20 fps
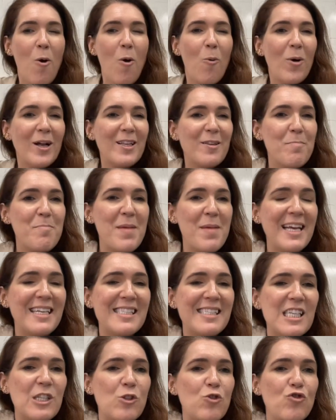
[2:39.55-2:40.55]
What
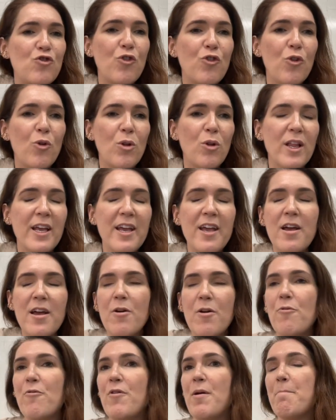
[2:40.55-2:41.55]
makes it
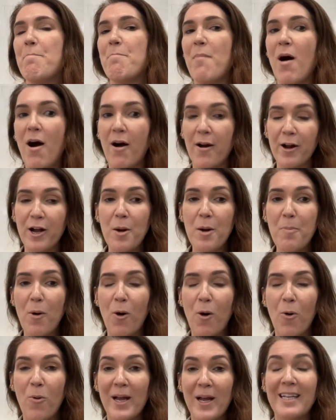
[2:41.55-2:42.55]
truly remarkable?